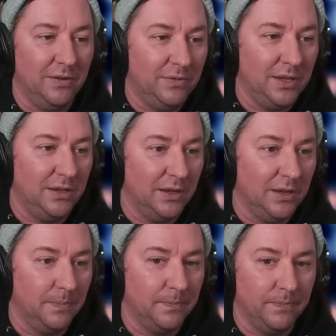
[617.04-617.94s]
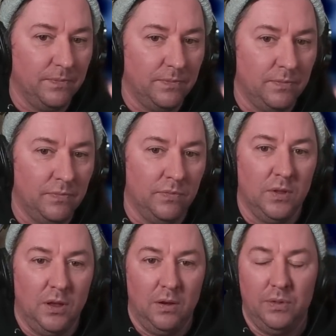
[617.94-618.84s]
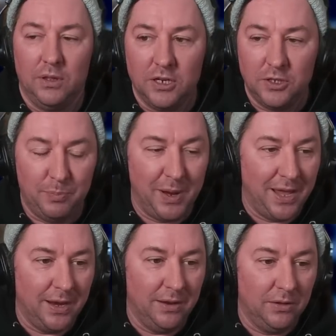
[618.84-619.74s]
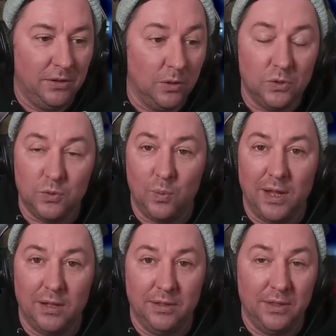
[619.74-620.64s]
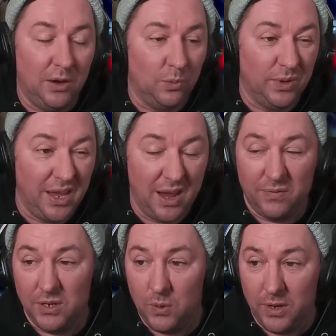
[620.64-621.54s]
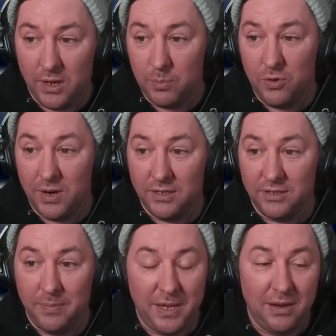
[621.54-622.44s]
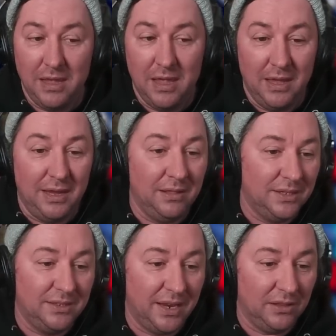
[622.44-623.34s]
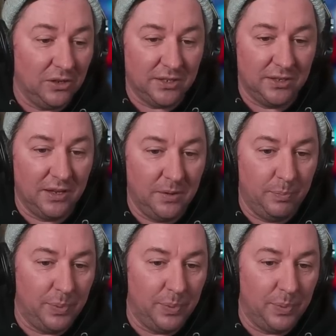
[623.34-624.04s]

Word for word: of the um, of the launch pad goes well, and they don't really have to do any upgrades. I mean, Elon said it looks good,